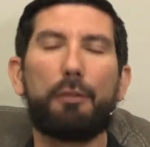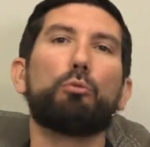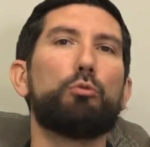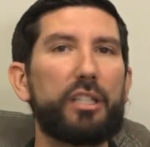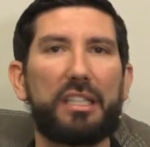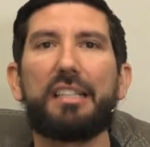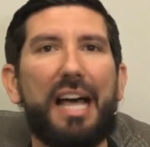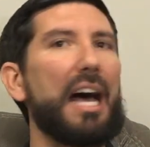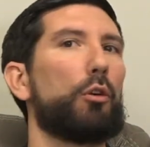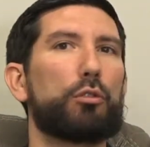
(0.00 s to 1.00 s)
really
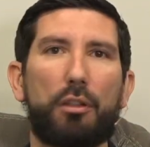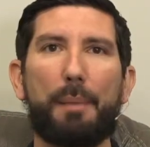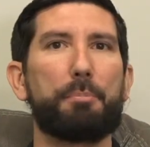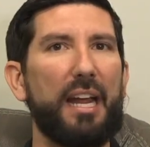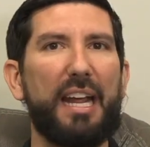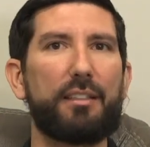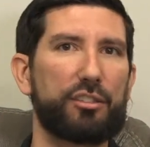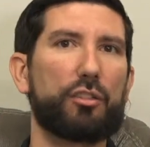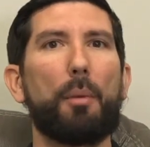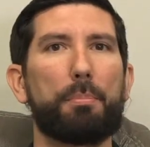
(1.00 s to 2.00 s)
loud, clap your hands,
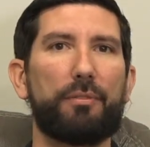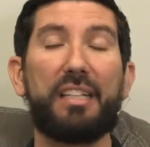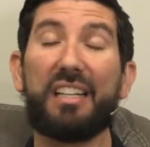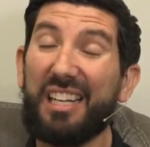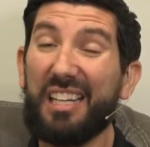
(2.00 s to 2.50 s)
stomp your feet.